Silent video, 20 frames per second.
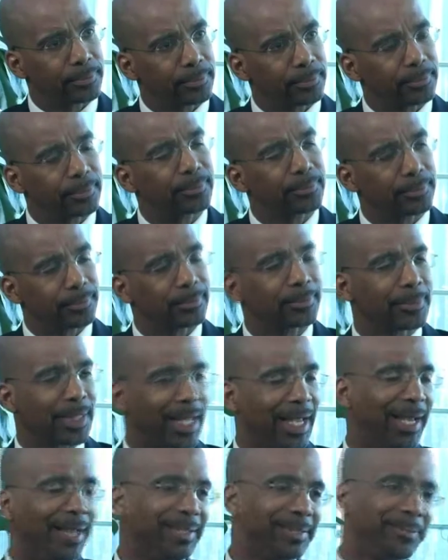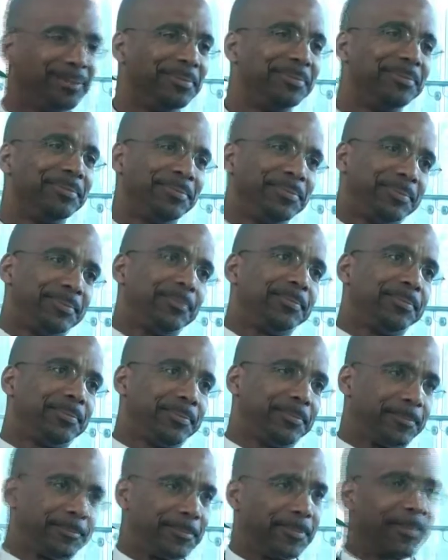African Americans with, oh, soul food.
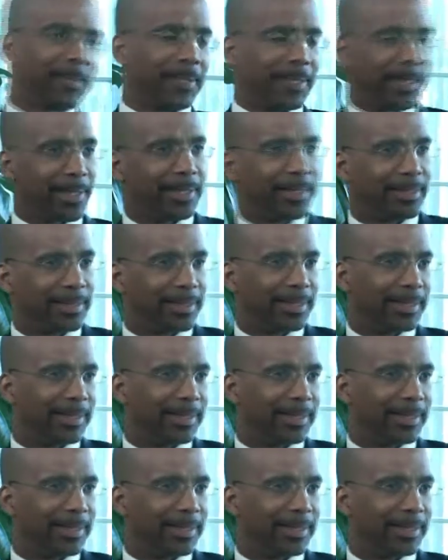You got to sit down for a